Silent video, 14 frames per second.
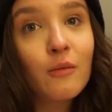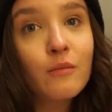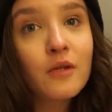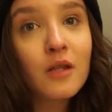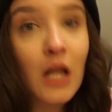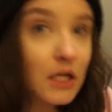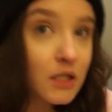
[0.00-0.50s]

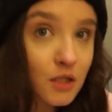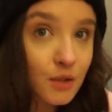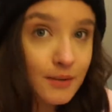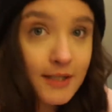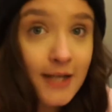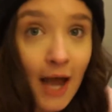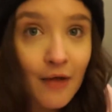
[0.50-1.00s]
last two
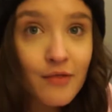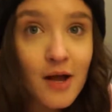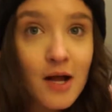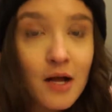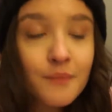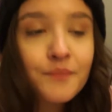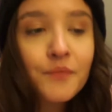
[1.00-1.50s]

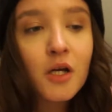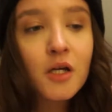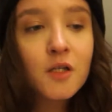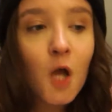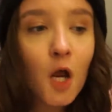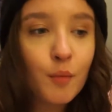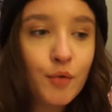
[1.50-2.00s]
together.
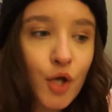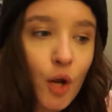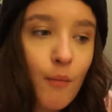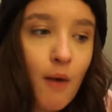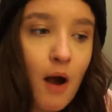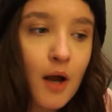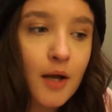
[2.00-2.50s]
So I hope you don't
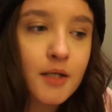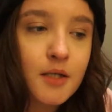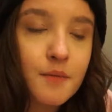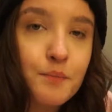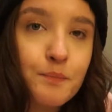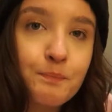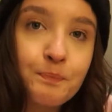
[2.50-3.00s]
mind.
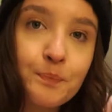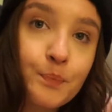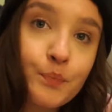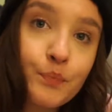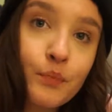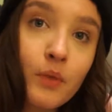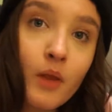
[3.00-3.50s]

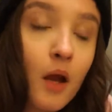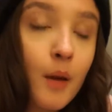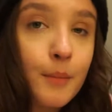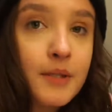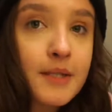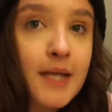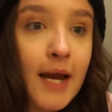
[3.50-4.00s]

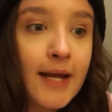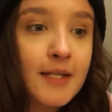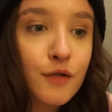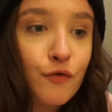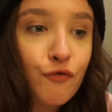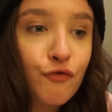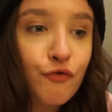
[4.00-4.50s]
But today
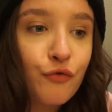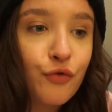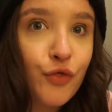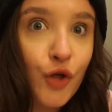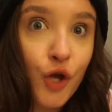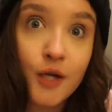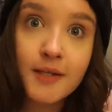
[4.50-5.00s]
is
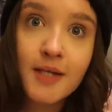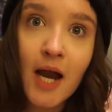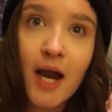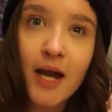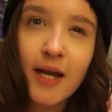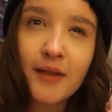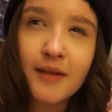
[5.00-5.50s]

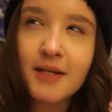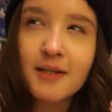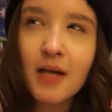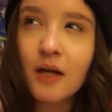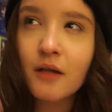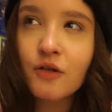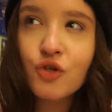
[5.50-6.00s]
Thursday. I think it's
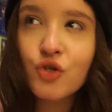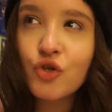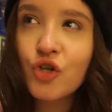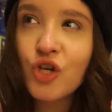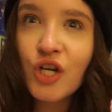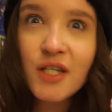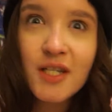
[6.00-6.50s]
like the
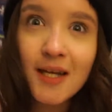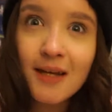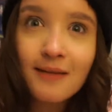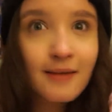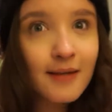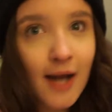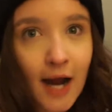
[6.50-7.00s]

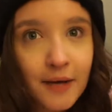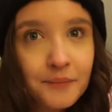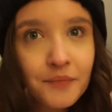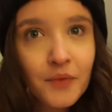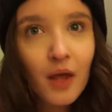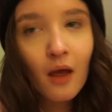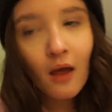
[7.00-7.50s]
13th today,
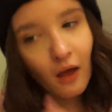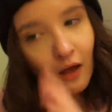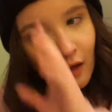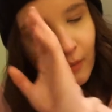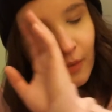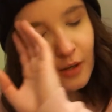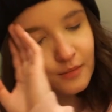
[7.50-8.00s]

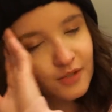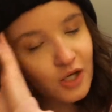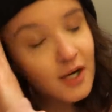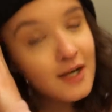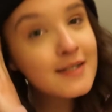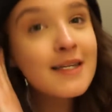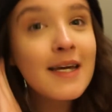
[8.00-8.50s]
and I'm
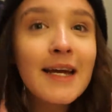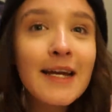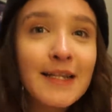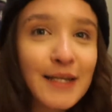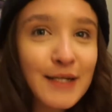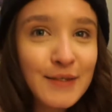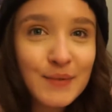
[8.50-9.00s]
starting
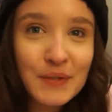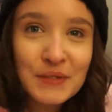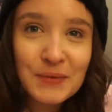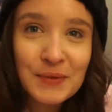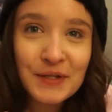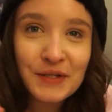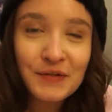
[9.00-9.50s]
this week's
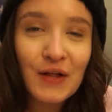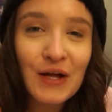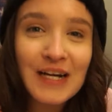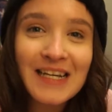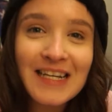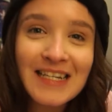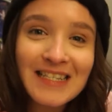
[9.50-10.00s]
weekly
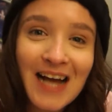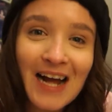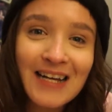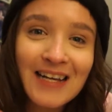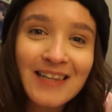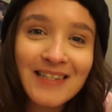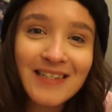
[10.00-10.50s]
vlog in
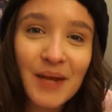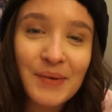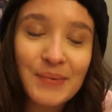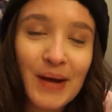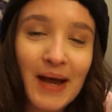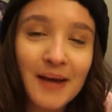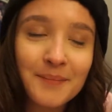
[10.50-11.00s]
exactly the same
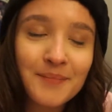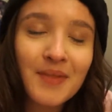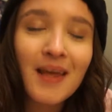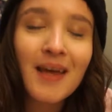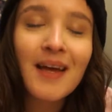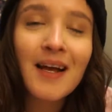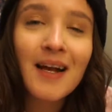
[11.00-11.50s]
way
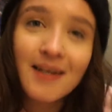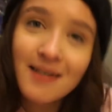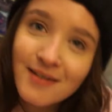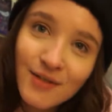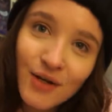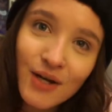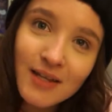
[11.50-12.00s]
I
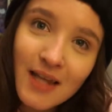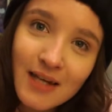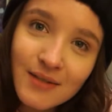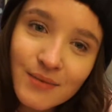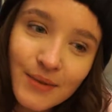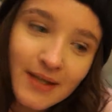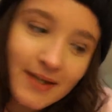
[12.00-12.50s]
started
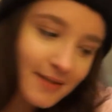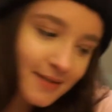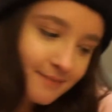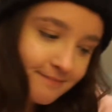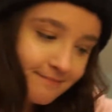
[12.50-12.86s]
last week's.